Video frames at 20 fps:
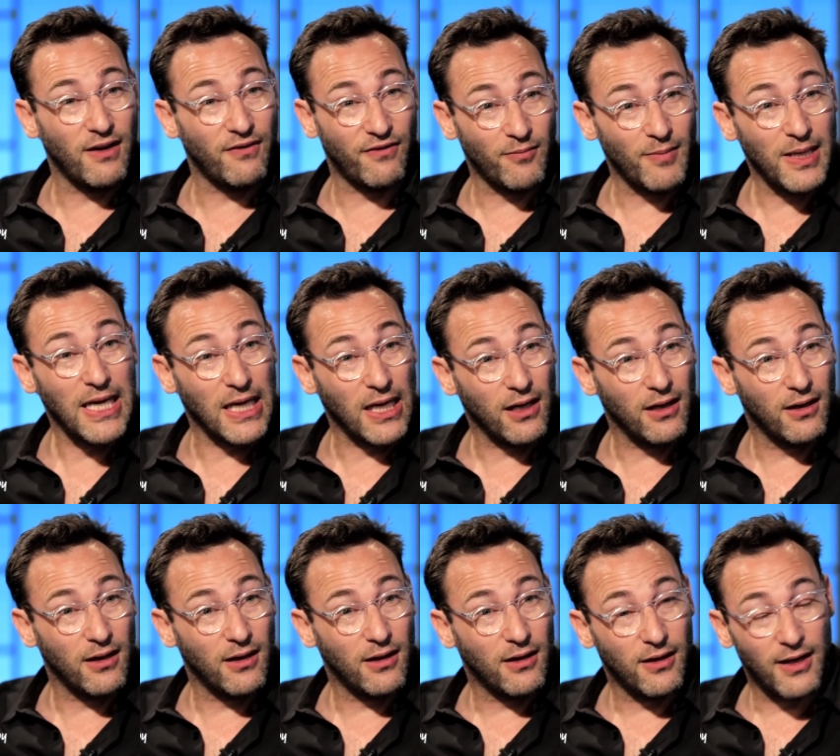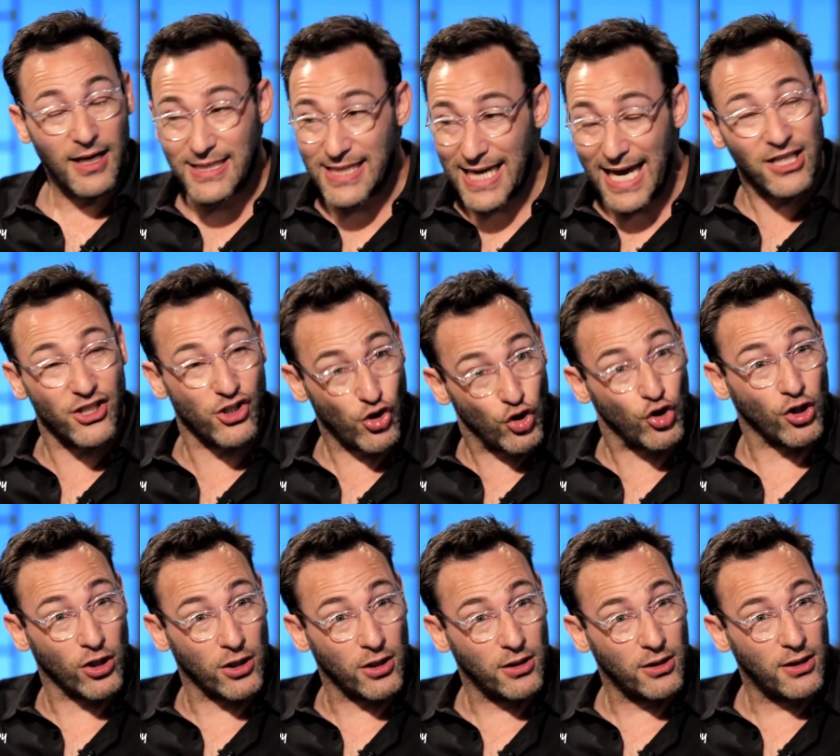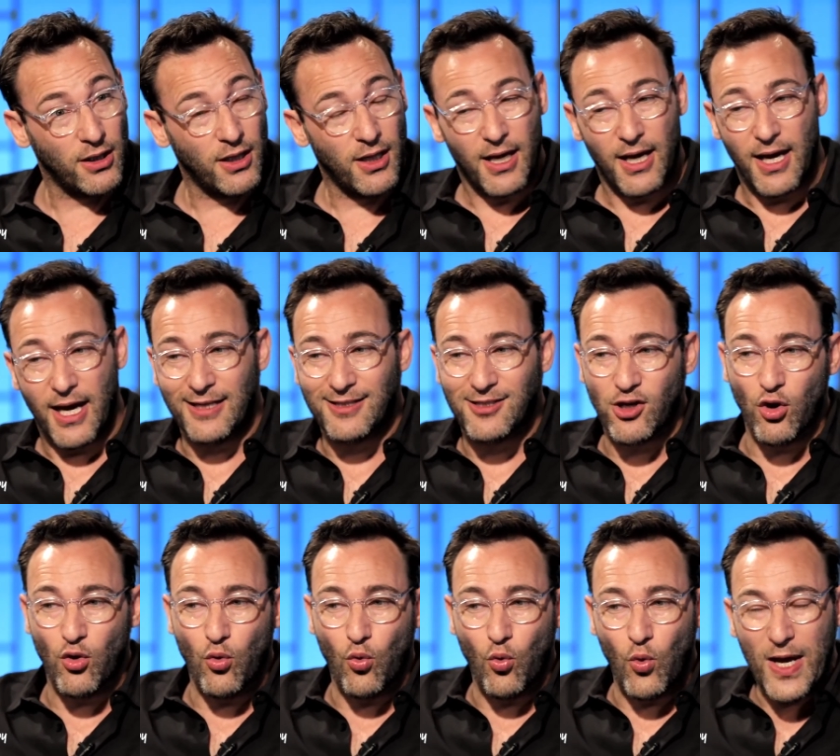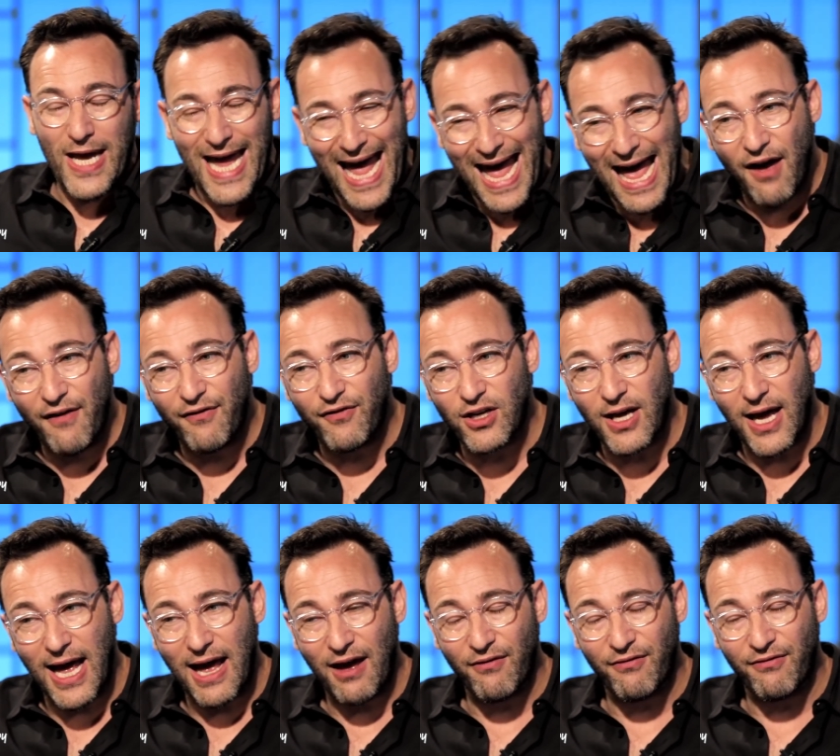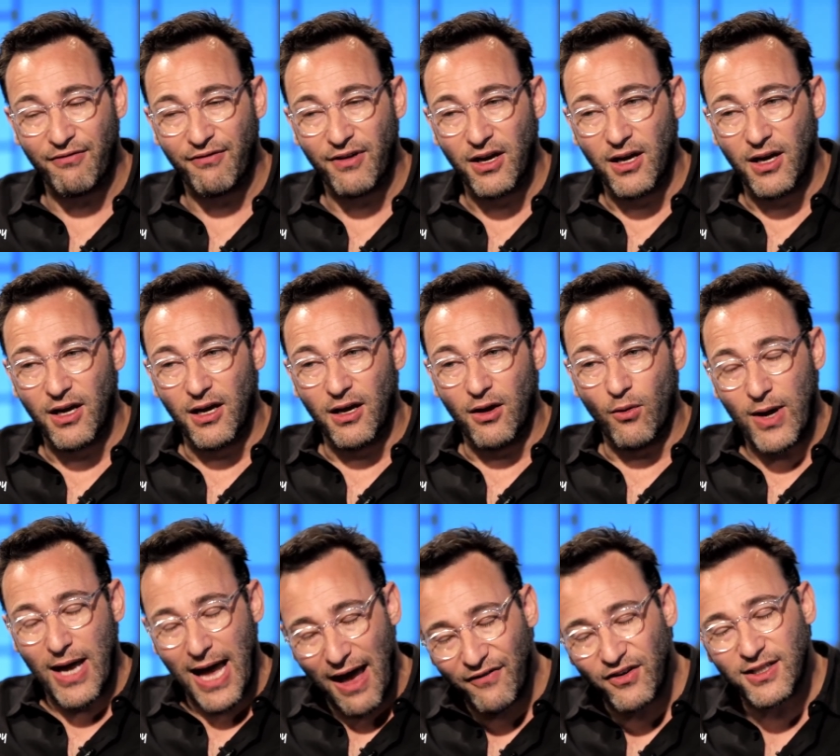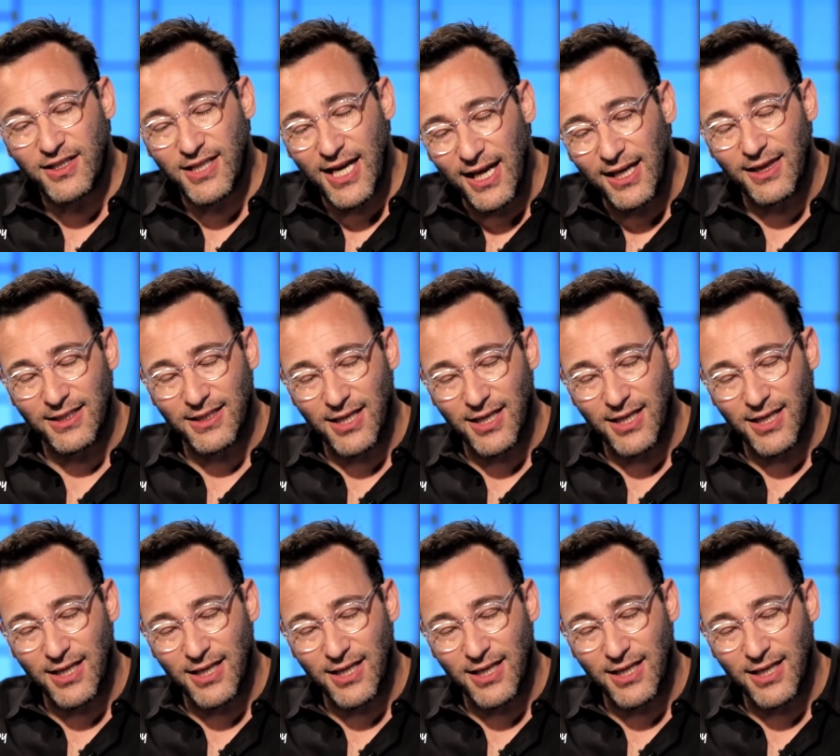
done it for me. It's external. And so we have to have we have to take